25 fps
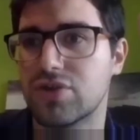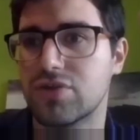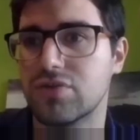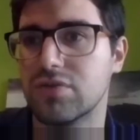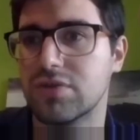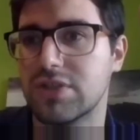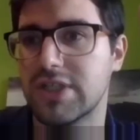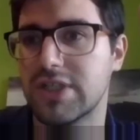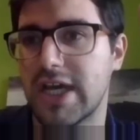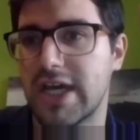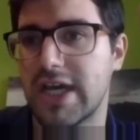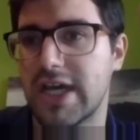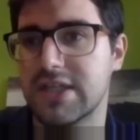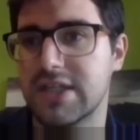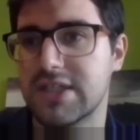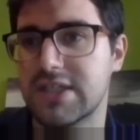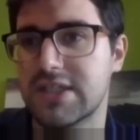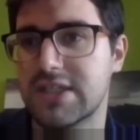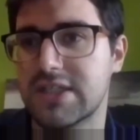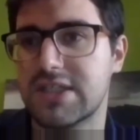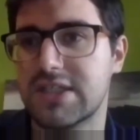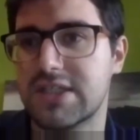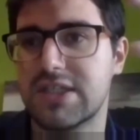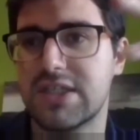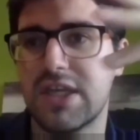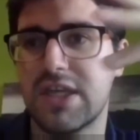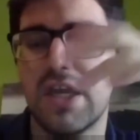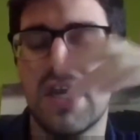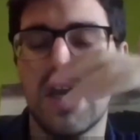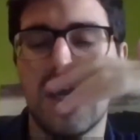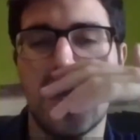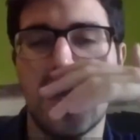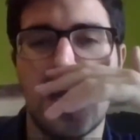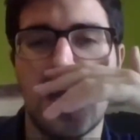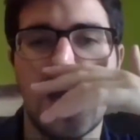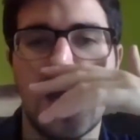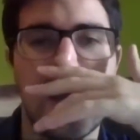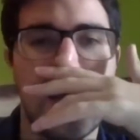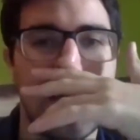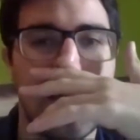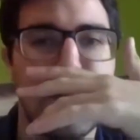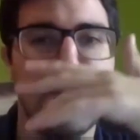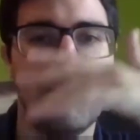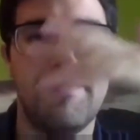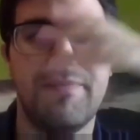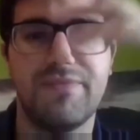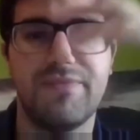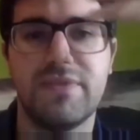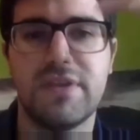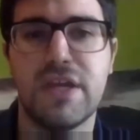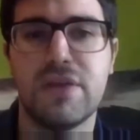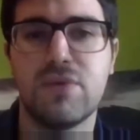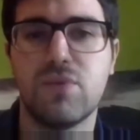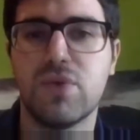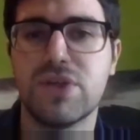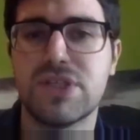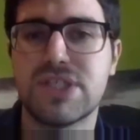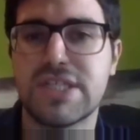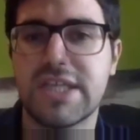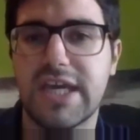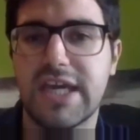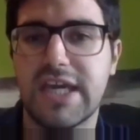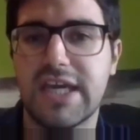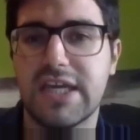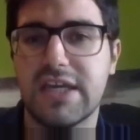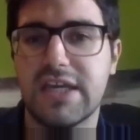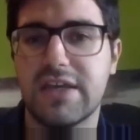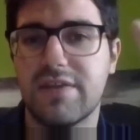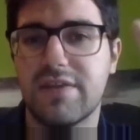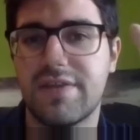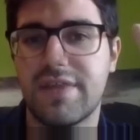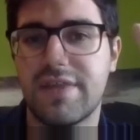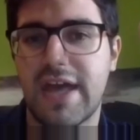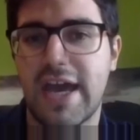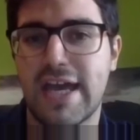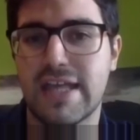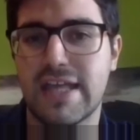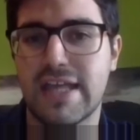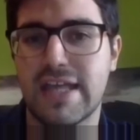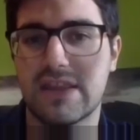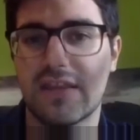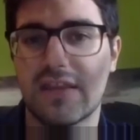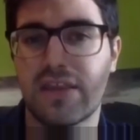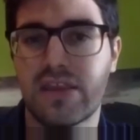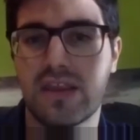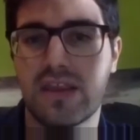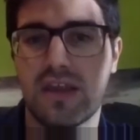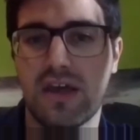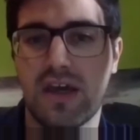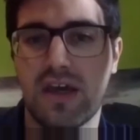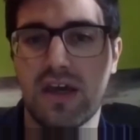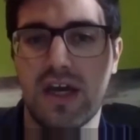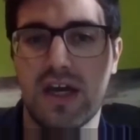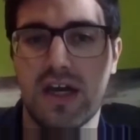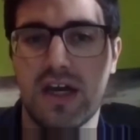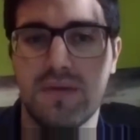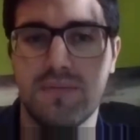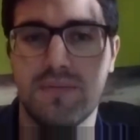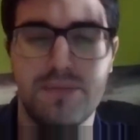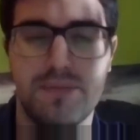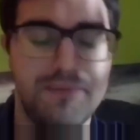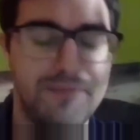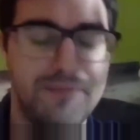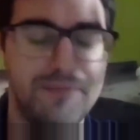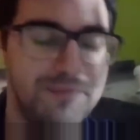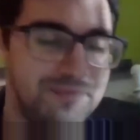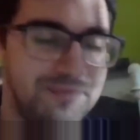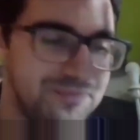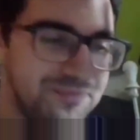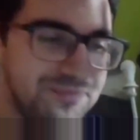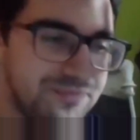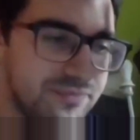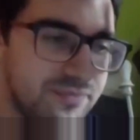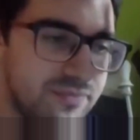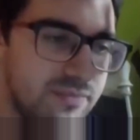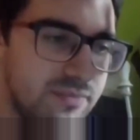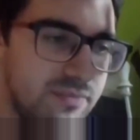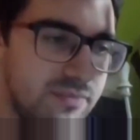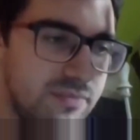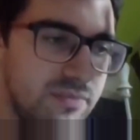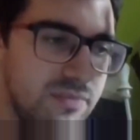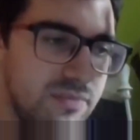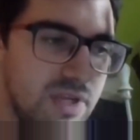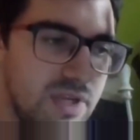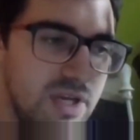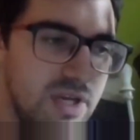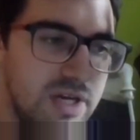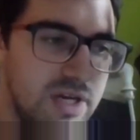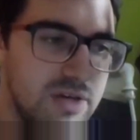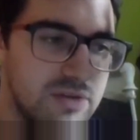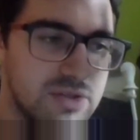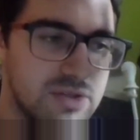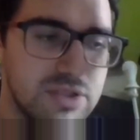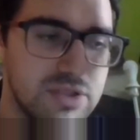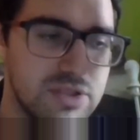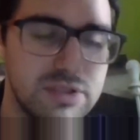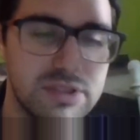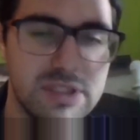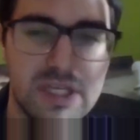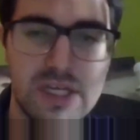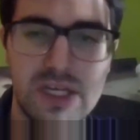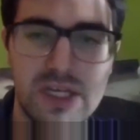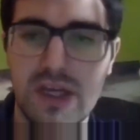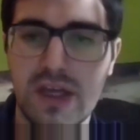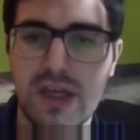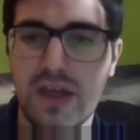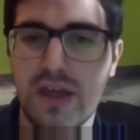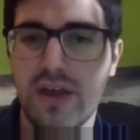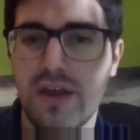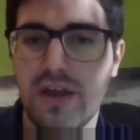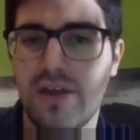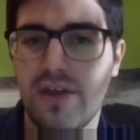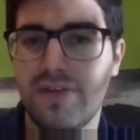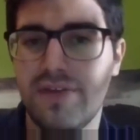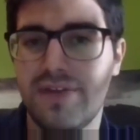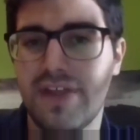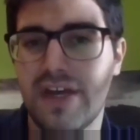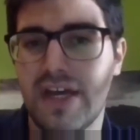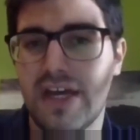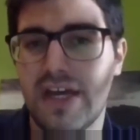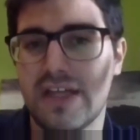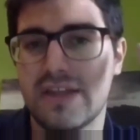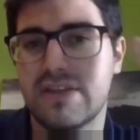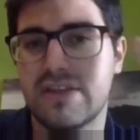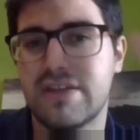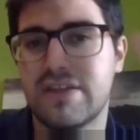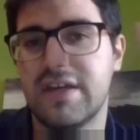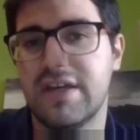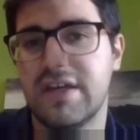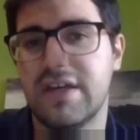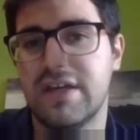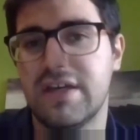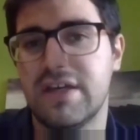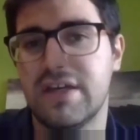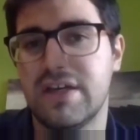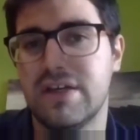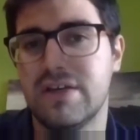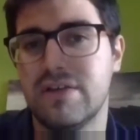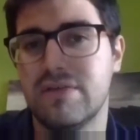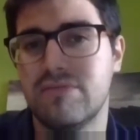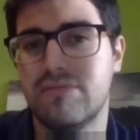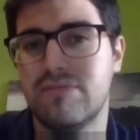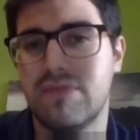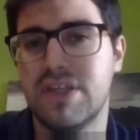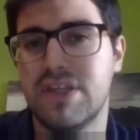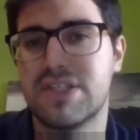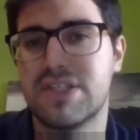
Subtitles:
tasks, then we say that, how it's called, that it's an